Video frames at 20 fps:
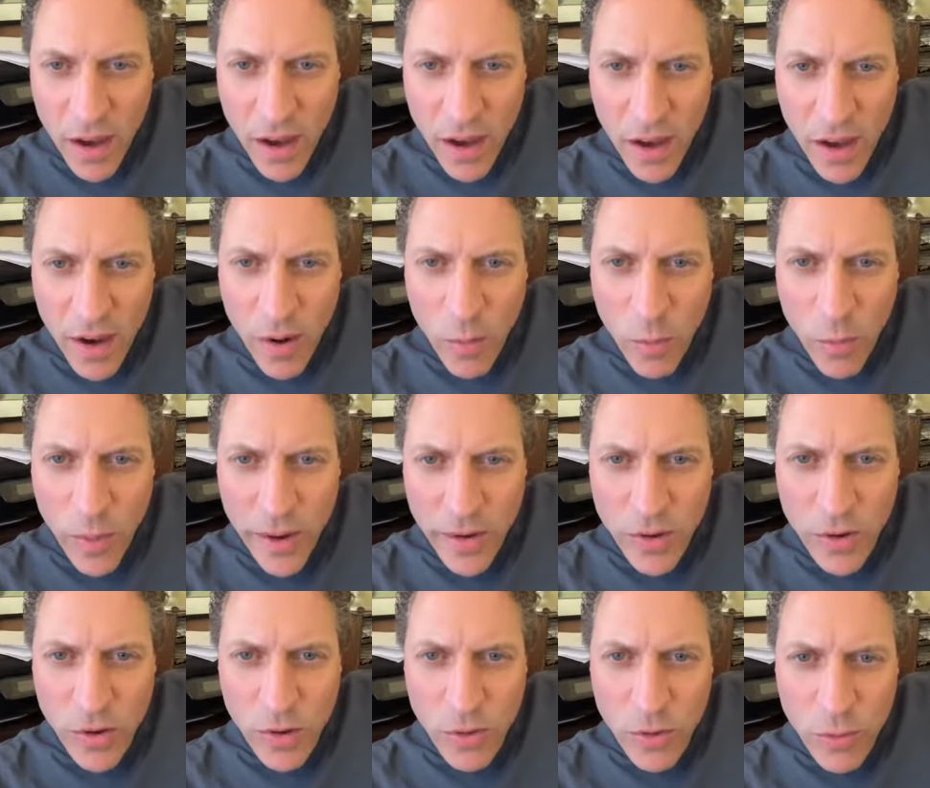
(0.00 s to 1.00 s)

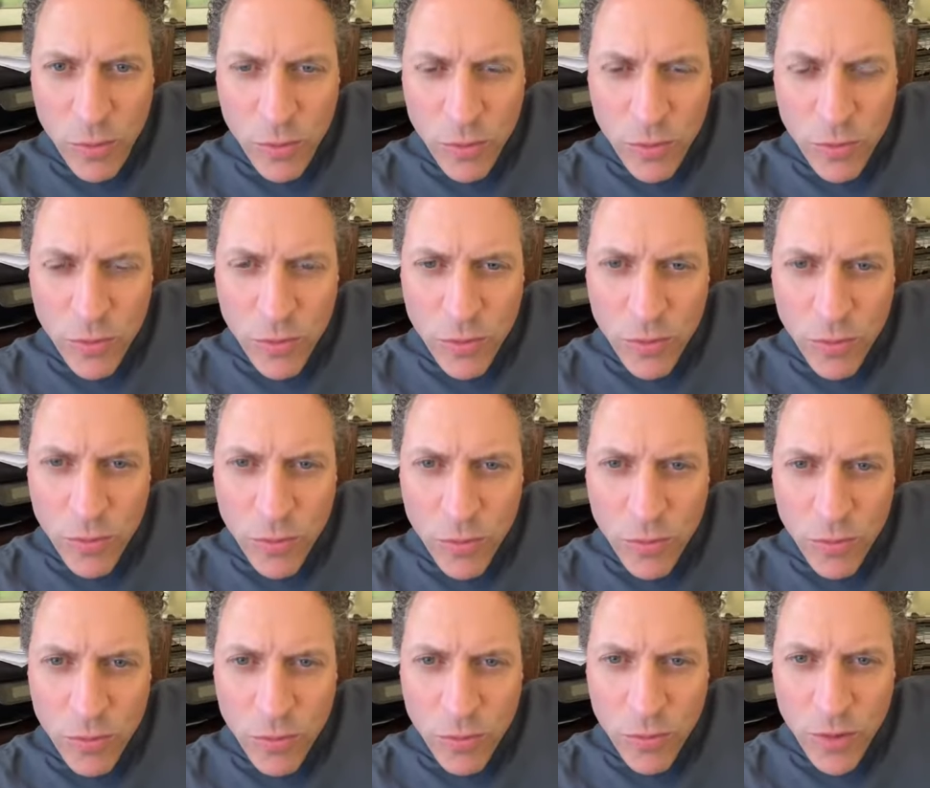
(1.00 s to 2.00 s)
When you
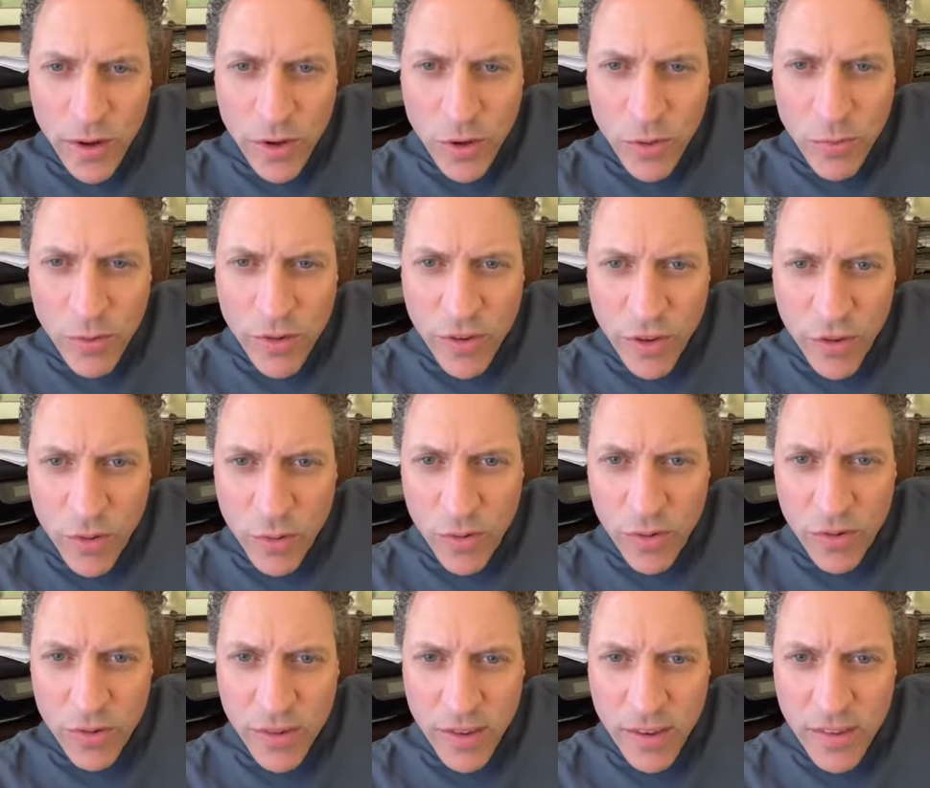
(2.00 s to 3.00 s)

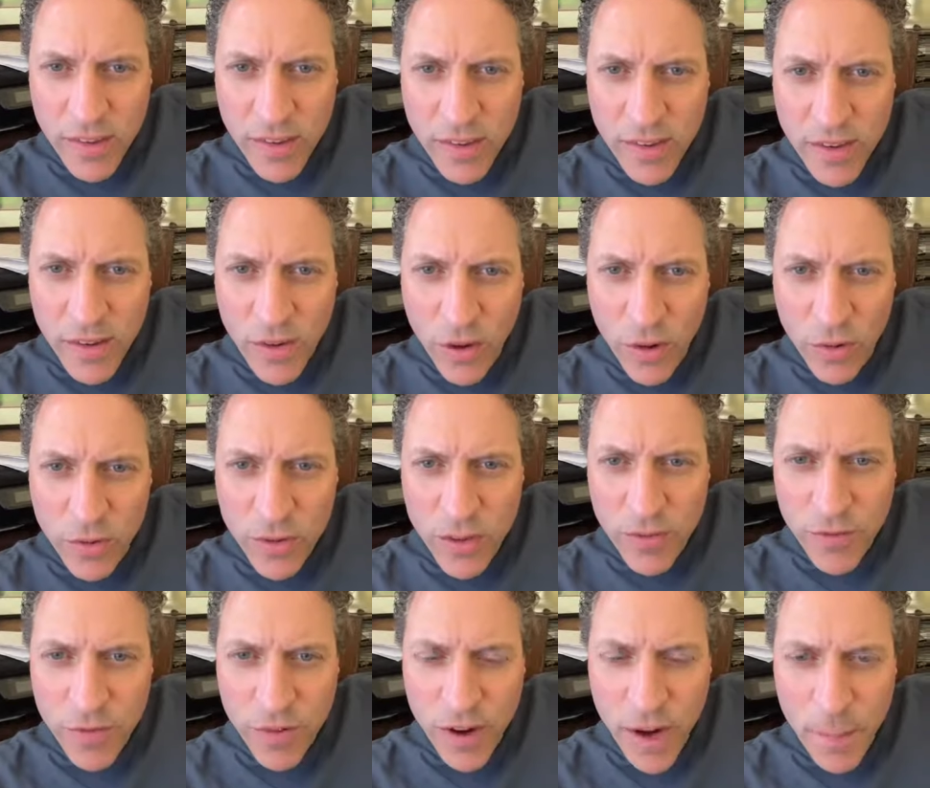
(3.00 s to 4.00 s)
residuals, is it
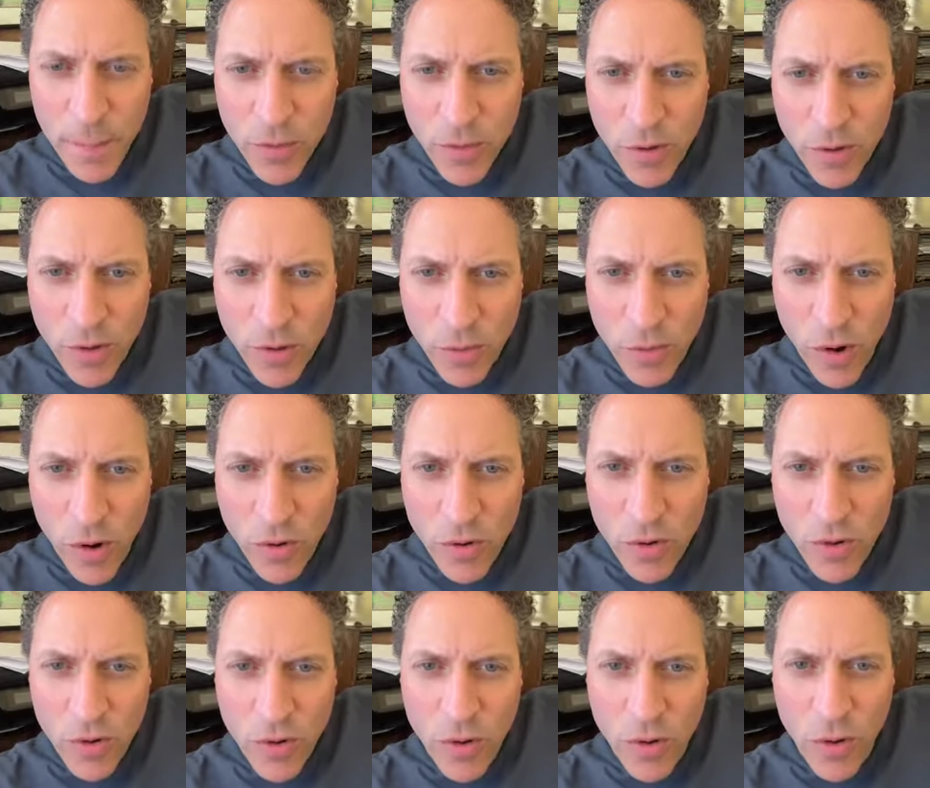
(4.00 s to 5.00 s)
only for episodes you
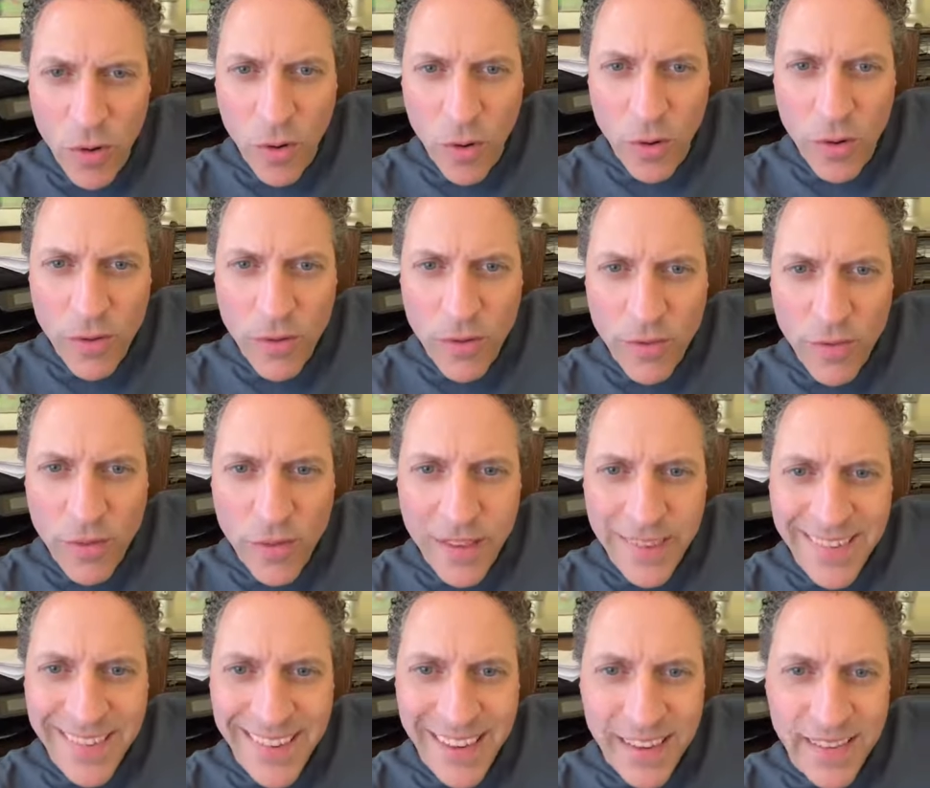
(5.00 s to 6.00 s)
wrote or is it
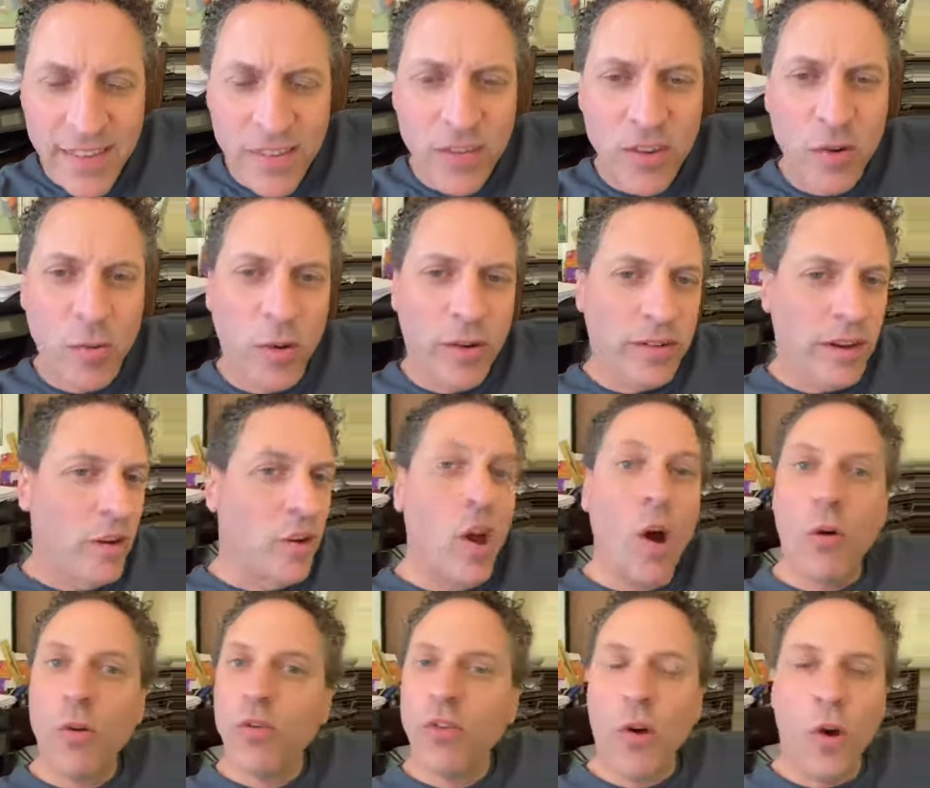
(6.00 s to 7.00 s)
for the seasons you worked
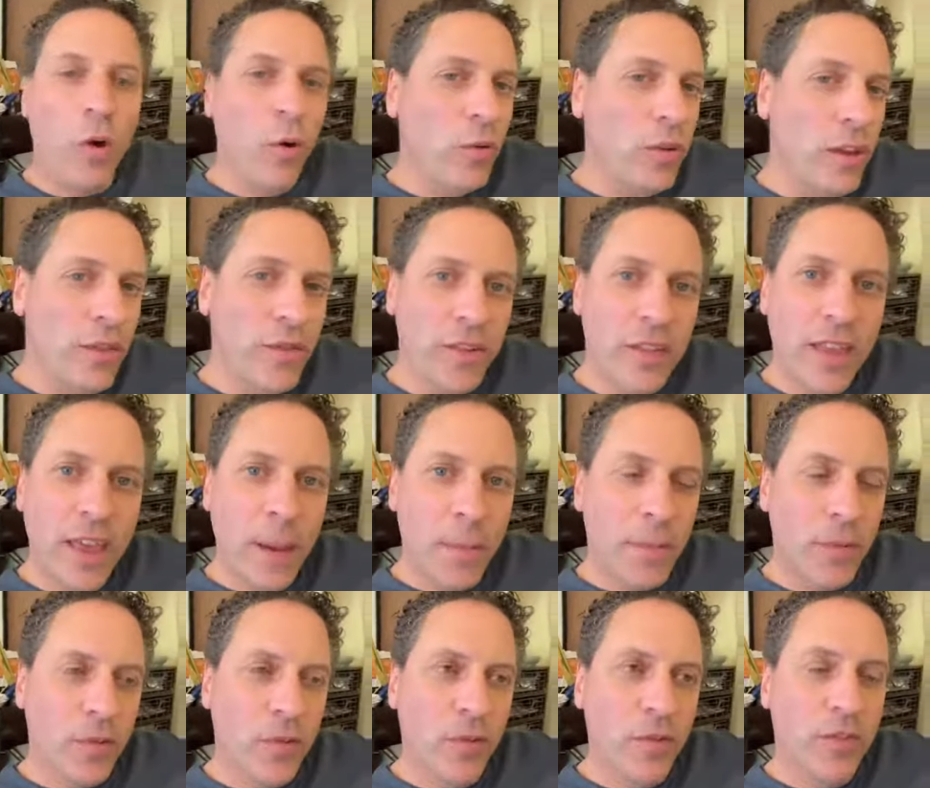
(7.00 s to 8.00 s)
on? No, it's only for the
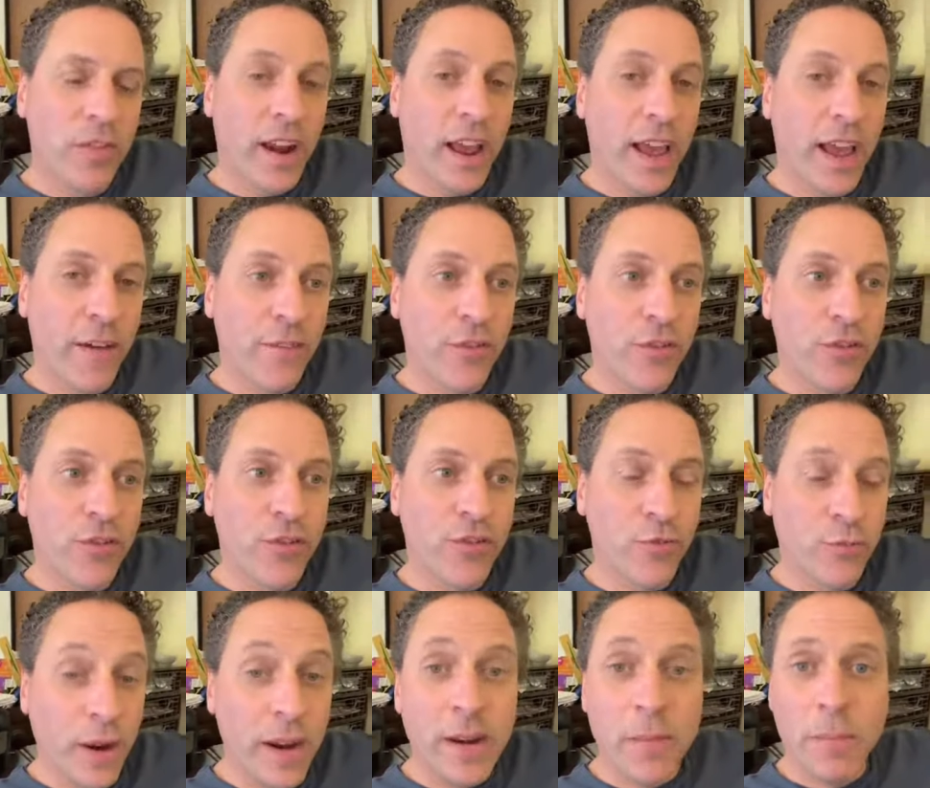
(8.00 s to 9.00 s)
episodes that I have
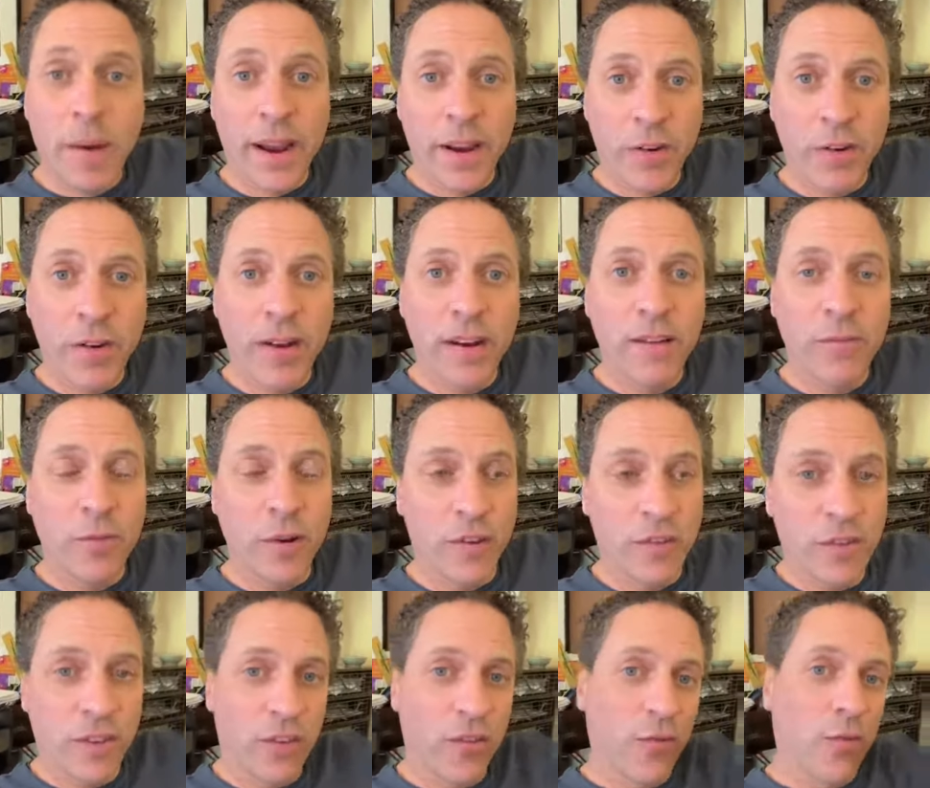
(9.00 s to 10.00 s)
written by credit,
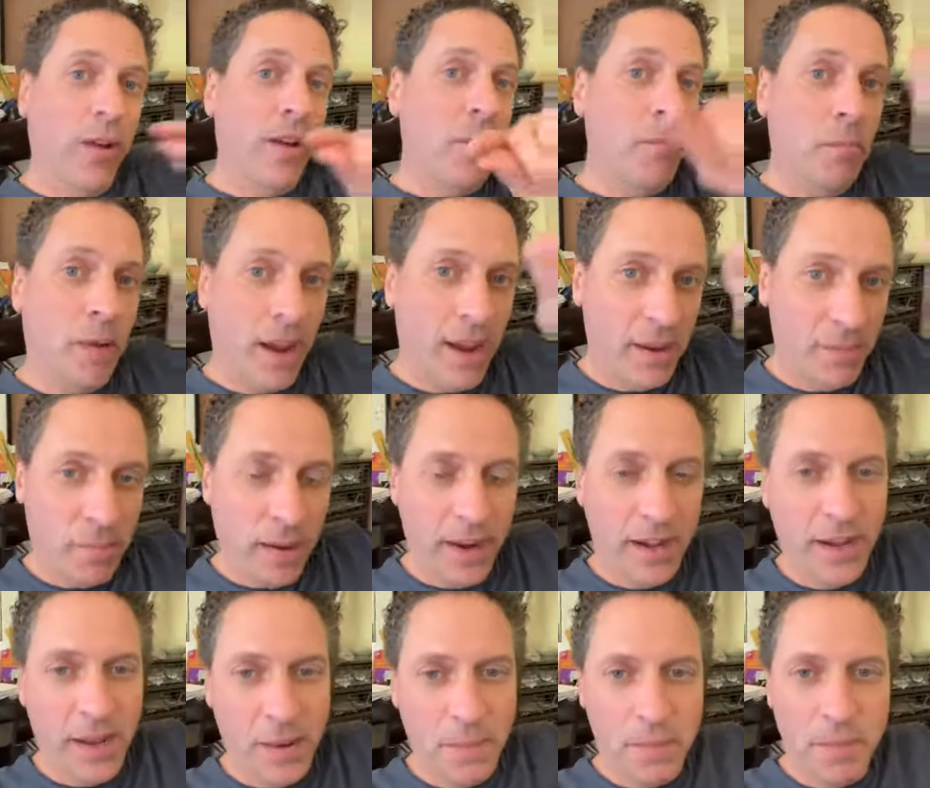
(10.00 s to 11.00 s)
where it says written by
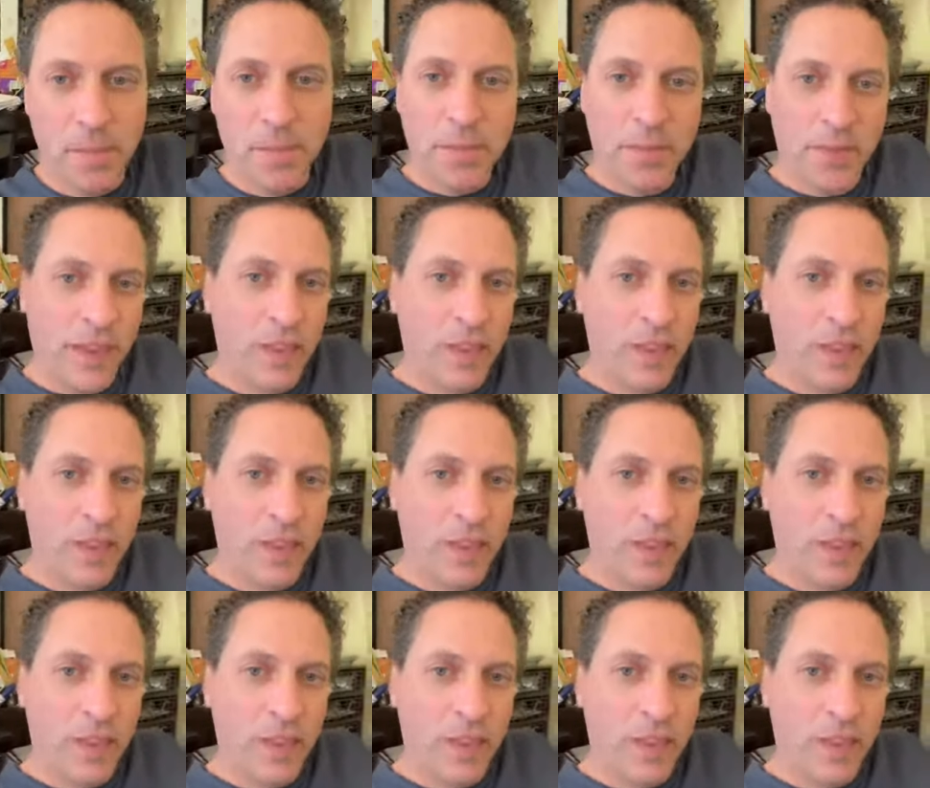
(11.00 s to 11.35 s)
my name.